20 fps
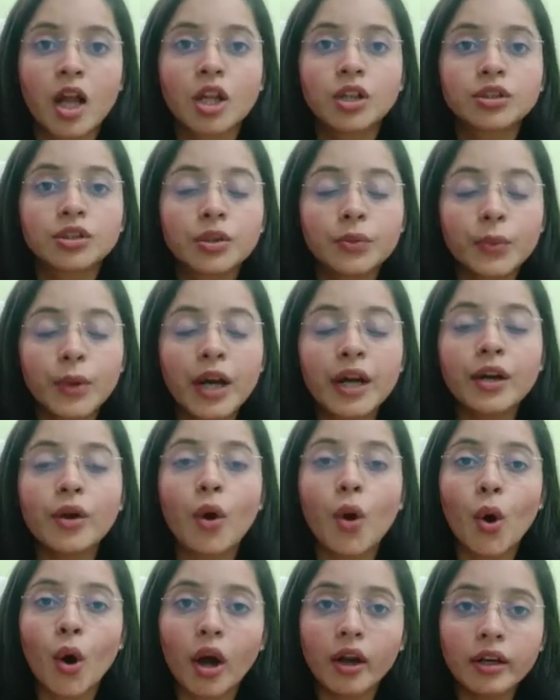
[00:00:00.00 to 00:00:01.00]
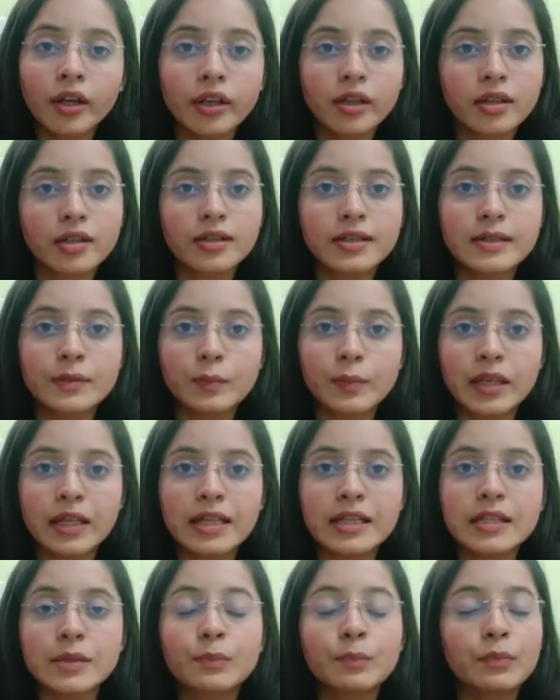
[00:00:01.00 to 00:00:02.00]
The word onerous
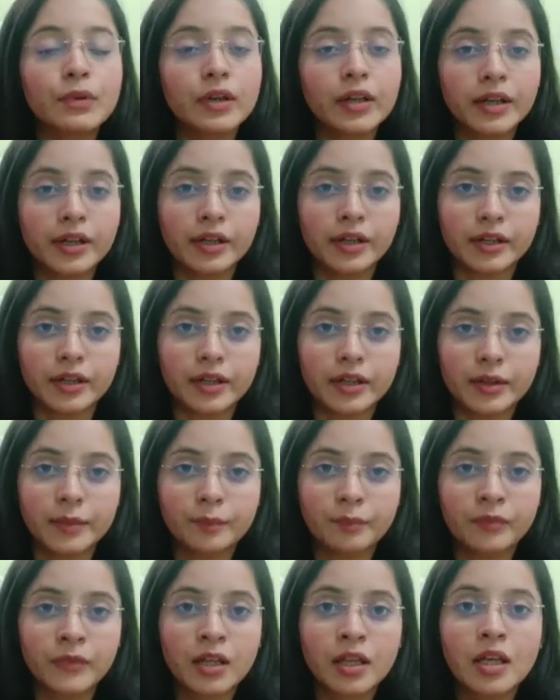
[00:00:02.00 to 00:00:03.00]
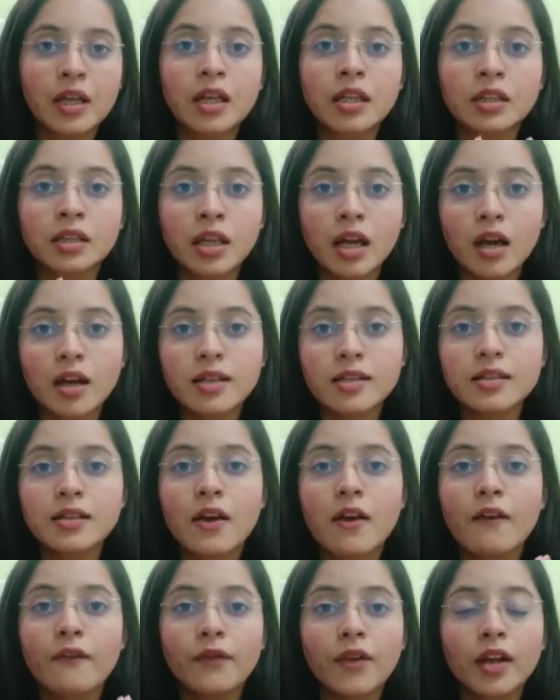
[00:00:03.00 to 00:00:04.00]
means burdened. Thus,
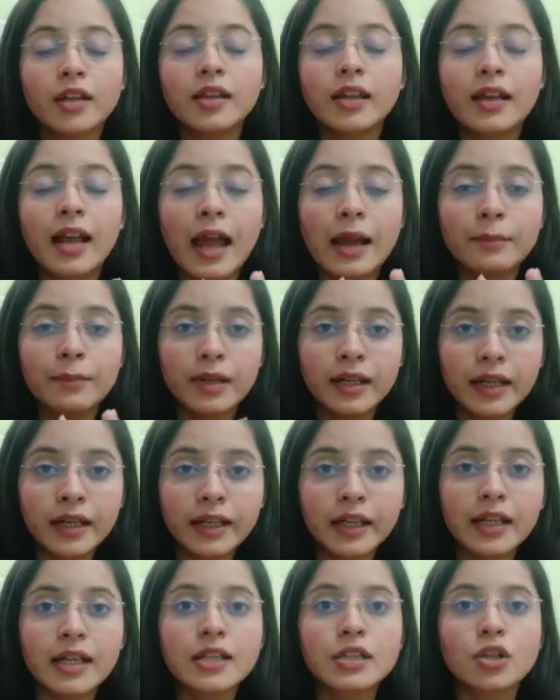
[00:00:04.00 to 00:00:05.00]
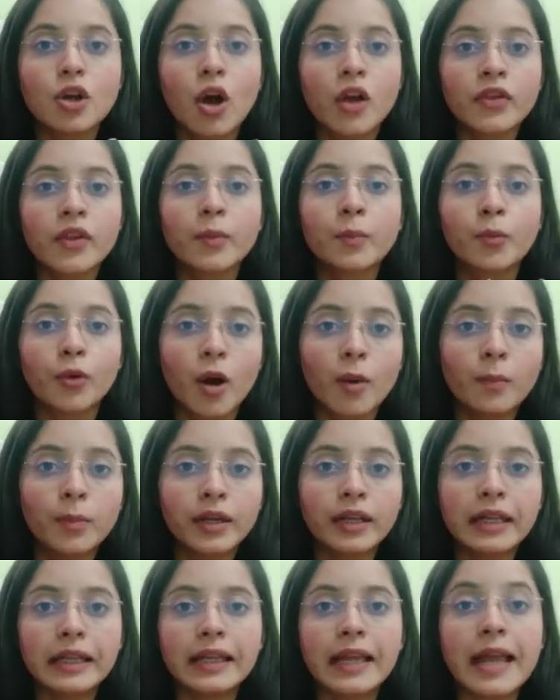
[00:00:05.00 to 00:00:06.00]
where the liabilities on the
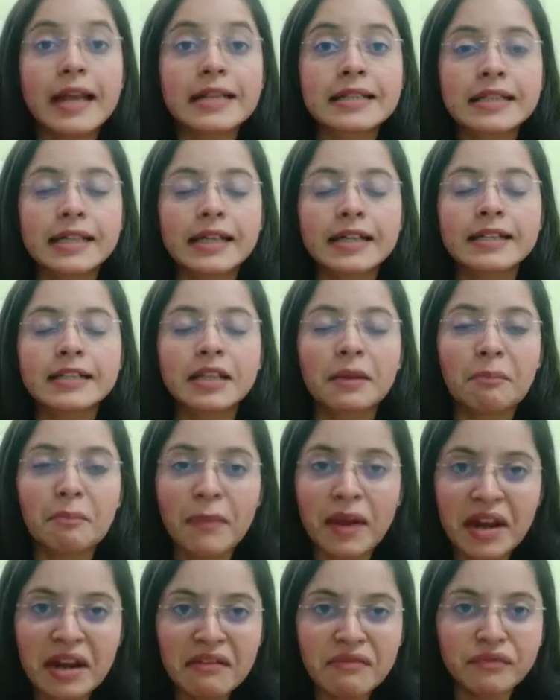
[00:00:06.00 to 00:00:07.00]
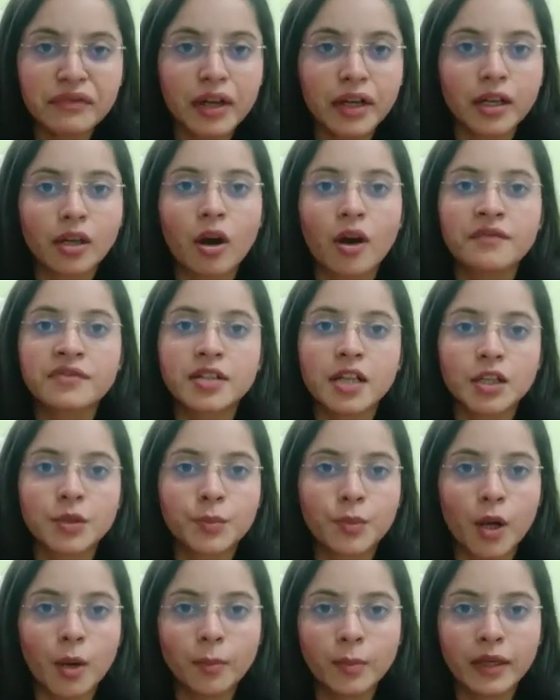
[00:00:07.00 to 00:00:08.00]
property exceeds the benefit of such
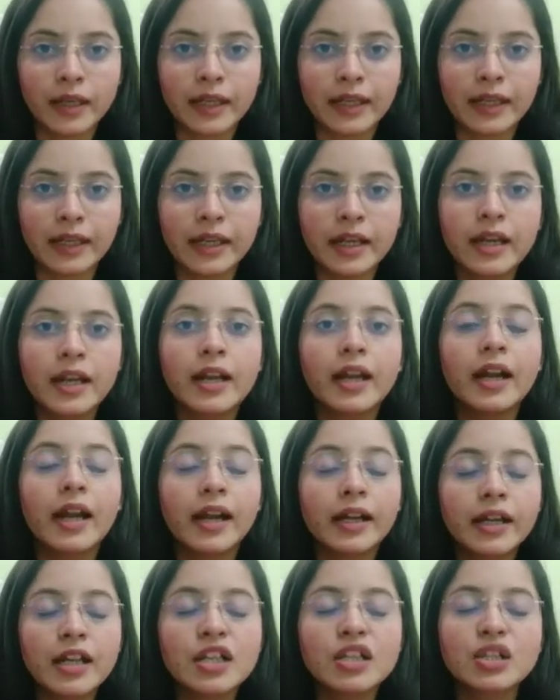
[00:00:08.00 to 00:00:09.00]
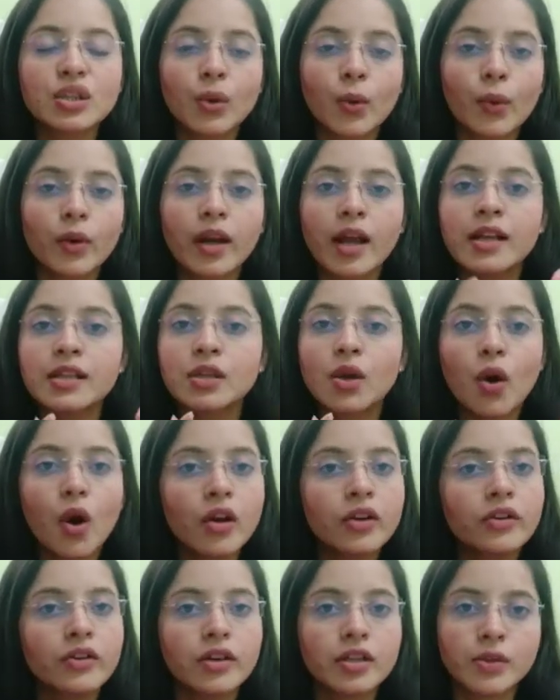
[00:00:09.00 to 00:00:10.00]
property, it is known as
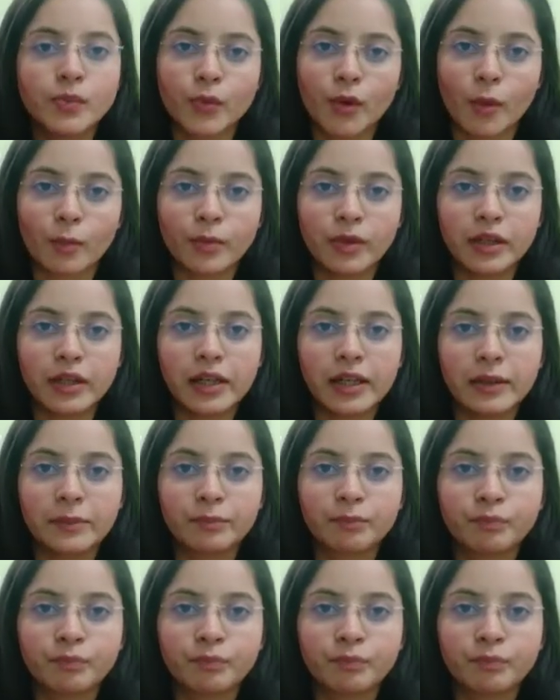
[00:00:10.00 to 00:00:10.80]
onerous property.